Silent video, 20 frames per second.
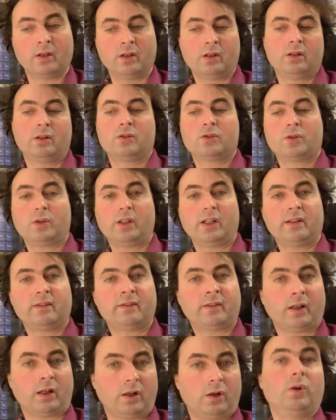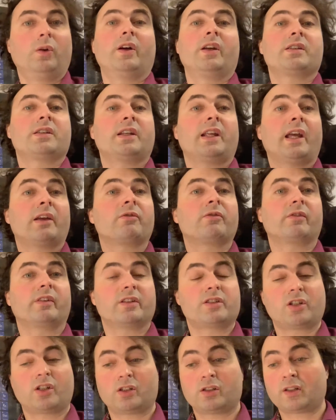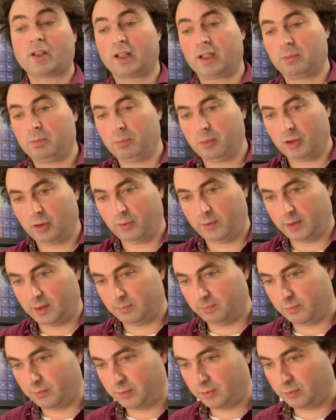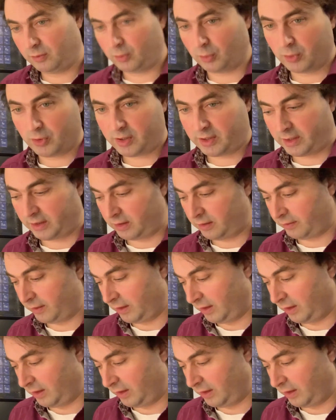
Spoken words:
So that tau is an average time between two scattering